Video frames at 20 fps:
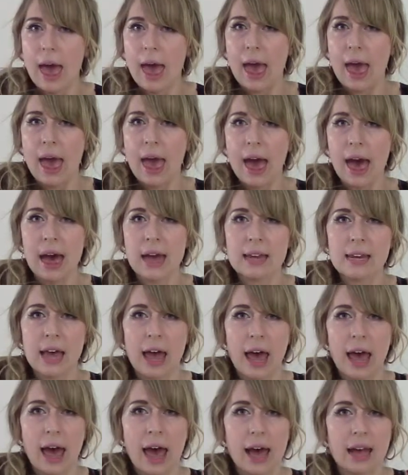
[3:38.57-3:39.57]
and
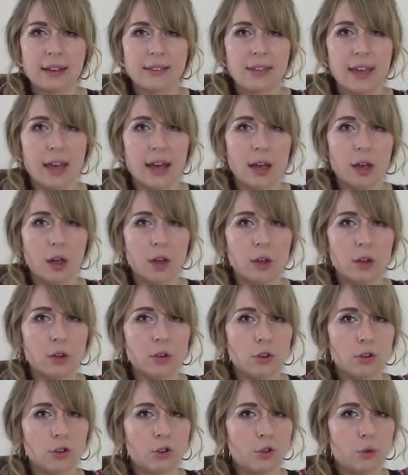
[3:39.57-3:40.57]
exhale,
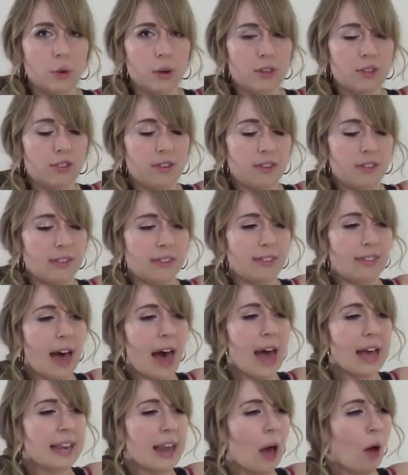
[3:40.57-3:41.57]
twist to the
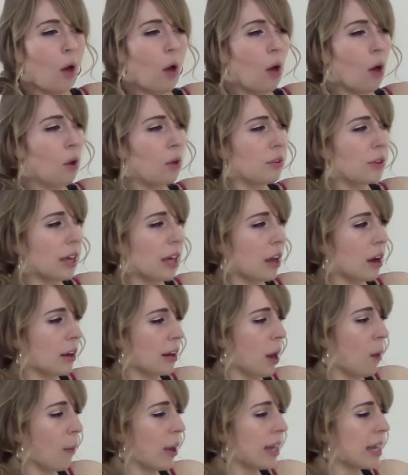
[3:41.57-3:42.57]
side. Now hold here,
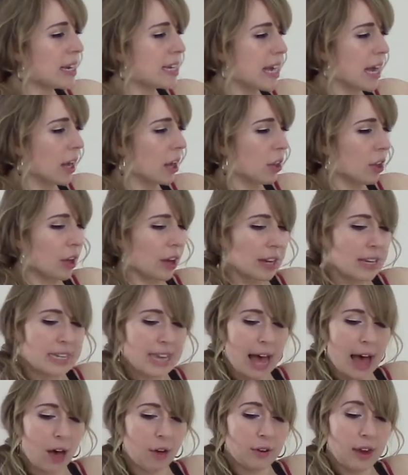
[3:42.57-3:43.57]
and I want you to take a look
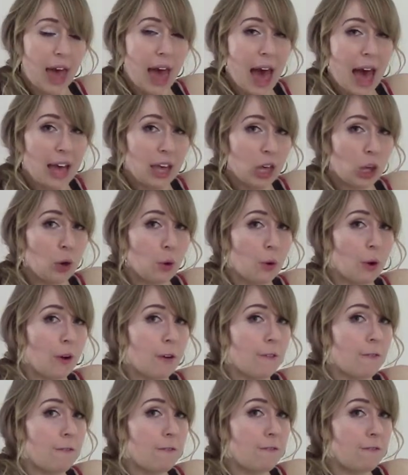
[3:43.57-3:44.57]
down at
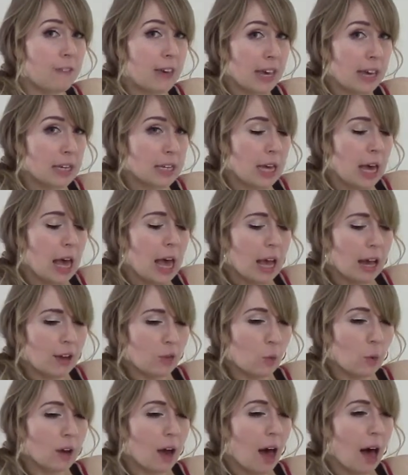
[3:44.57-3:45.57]
your feet,
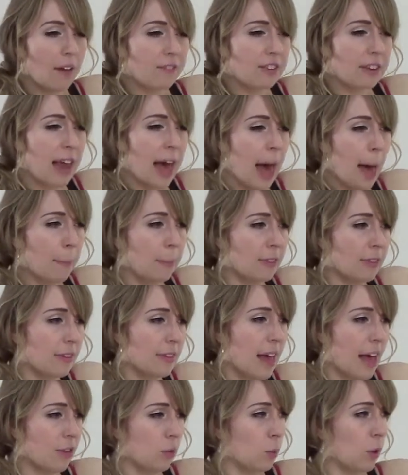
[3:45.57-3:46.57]
because what often happens is
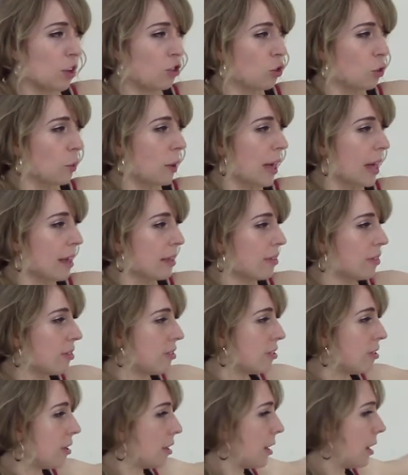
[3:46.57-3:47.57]
as we
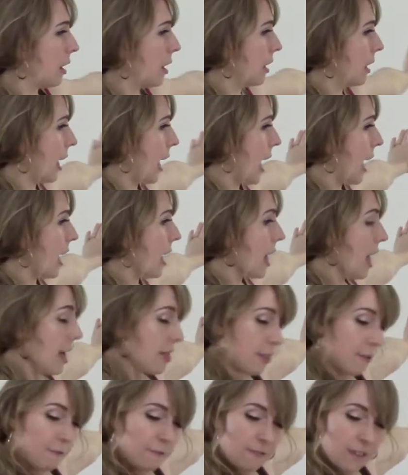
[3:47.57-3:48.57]
twist, okay,
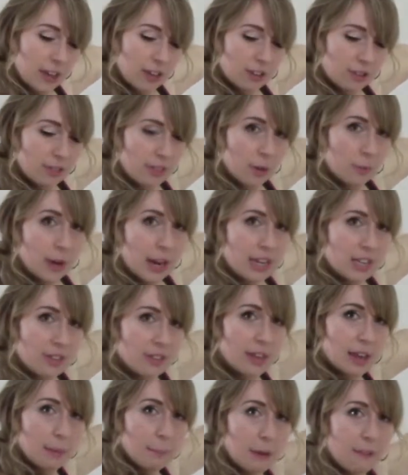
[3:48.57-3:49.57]
the feet, you see what I just
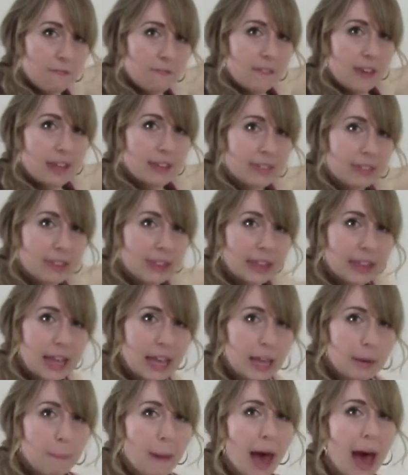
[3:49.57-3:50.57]
did? My feet
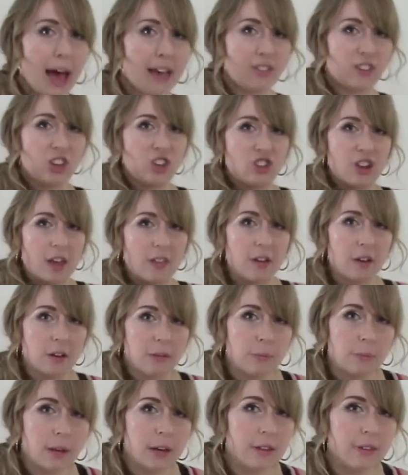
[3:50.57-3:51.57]
slid past each other.
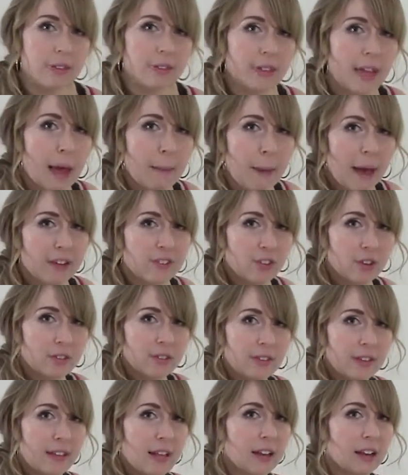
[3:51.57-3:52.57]
I'm going to slide back so you can
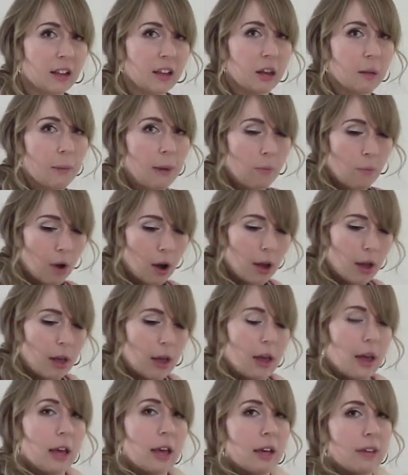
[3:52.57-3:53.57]
see that a little bit more.
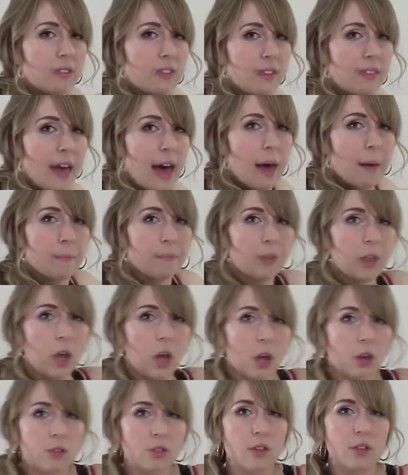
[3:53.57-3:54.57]
You see that?
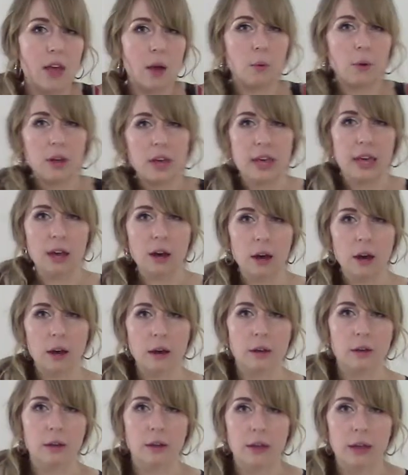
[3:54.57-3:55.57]
So they were
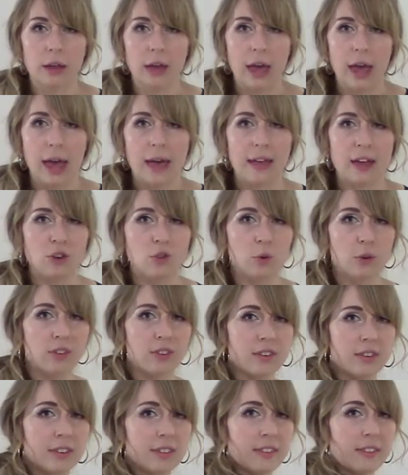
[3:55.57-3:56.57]
here, and I
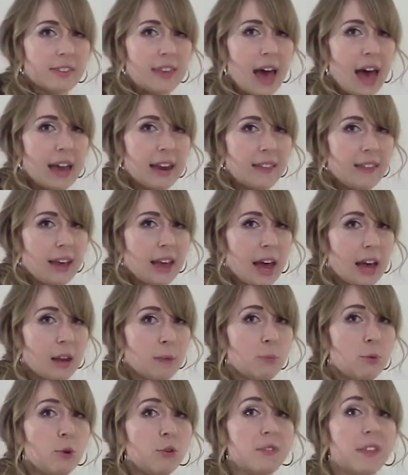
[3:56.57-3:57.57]
twisted to the side, and they kind of
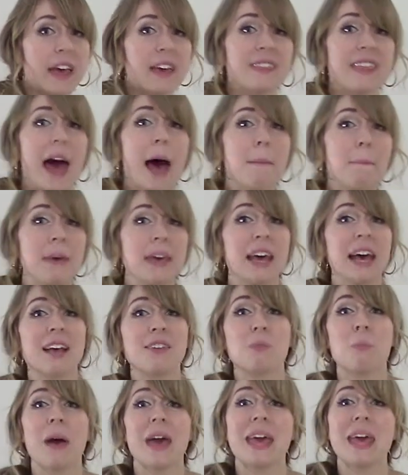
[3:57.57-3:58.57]
moved like that
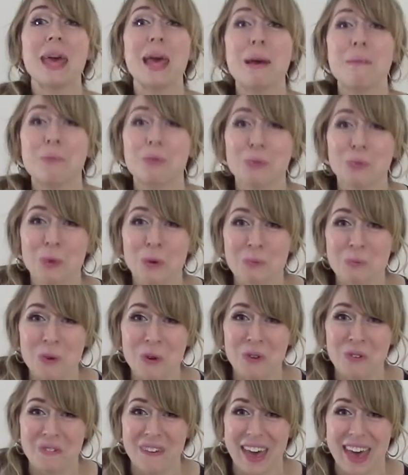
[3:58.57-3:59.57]
because my hips were
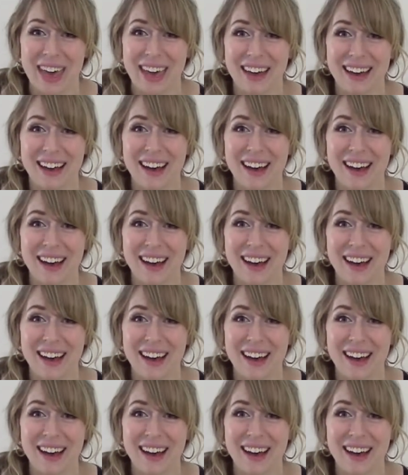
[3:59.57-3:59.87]
moving,